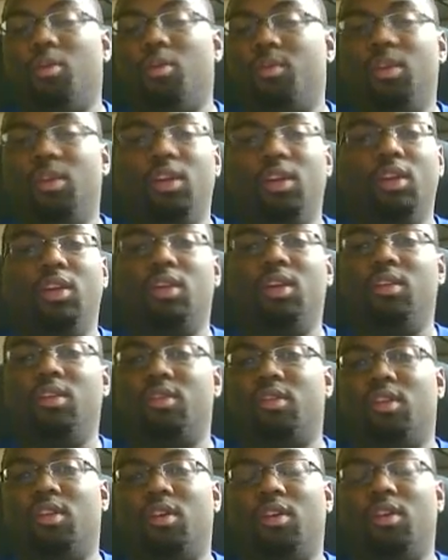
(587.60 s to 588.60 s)
Dean
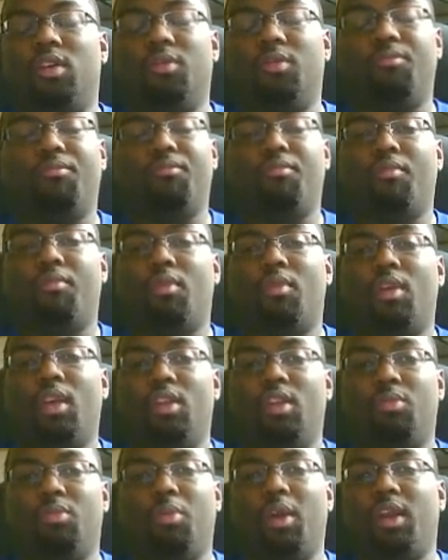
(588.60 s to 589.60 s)
is
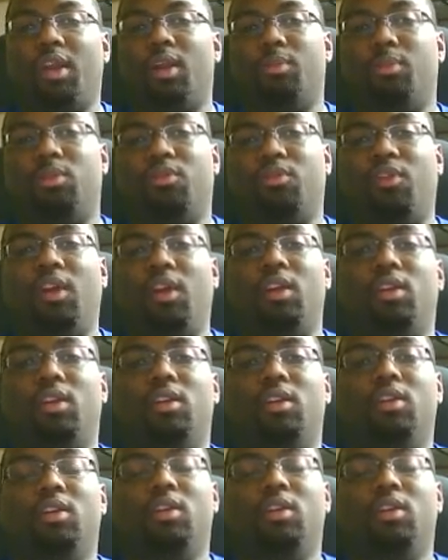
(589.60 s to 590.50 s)
breaking up the fight.